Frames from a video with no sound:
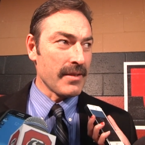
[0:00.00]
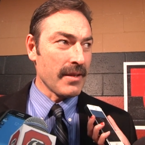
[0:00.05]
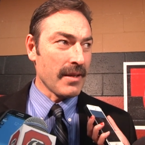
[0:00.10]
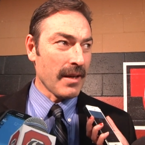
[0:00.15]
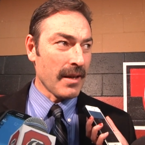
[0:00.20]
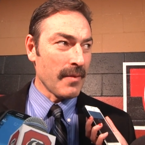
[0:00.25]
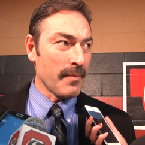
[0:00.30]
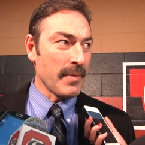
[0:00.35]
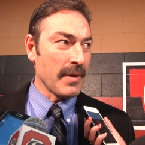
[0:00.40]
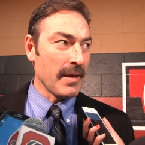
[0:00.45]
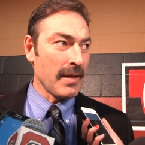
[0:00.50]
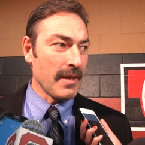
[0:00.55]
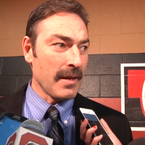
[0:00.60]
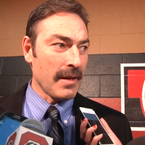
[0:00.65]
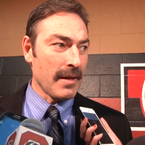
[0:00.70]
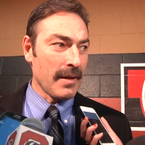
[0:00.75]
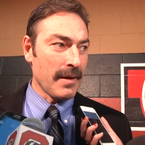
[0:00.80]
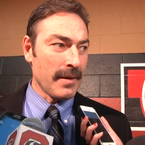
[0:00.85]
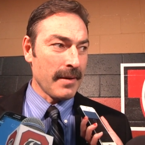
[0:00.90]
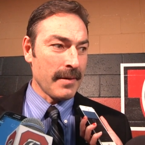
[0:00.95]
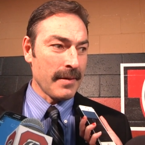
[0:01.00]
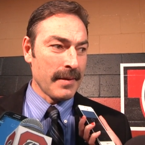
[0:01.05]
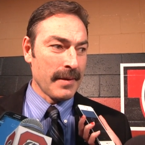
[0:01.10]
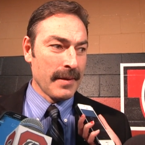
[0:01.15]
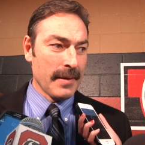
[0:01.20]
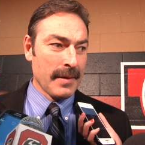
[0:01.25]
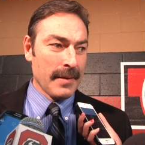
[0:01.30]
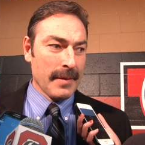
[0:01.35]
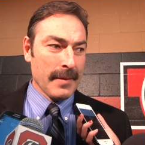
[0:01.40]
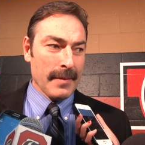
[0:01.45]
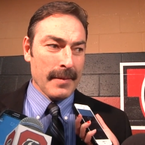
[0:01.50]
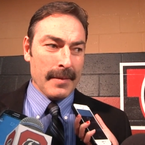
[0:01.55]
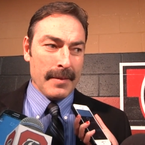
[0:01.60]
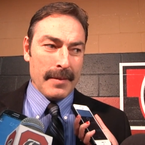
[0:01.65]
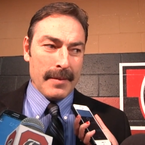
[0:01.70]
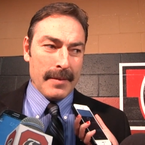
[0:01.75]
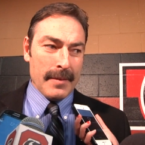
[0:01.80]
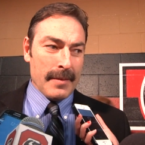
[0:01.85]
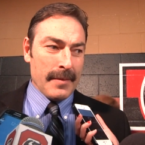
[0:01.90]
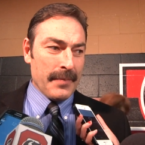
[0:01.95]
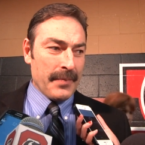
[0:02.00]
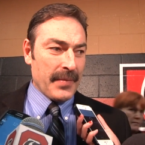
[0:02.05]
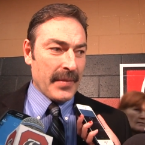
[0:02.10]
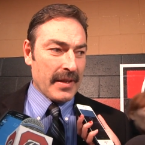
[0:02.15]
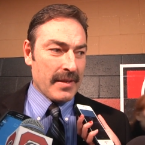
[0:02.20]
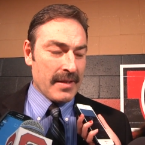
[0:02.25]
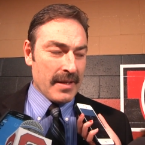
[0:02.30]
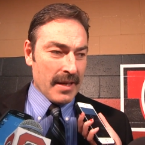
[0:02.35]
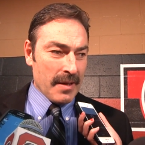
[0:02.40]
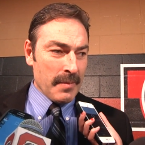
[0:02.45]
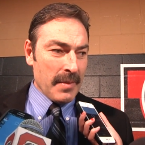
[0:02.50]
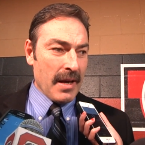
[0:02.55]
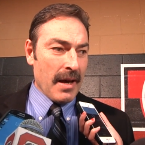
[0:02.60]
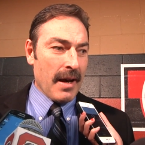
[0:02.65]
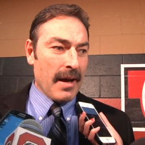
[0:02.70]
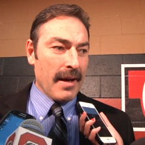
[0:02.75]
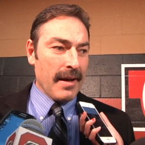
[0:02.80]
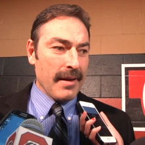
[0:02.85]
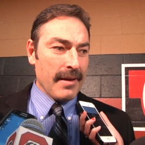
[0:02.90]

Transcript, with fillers: You gotta be uh, a team guy,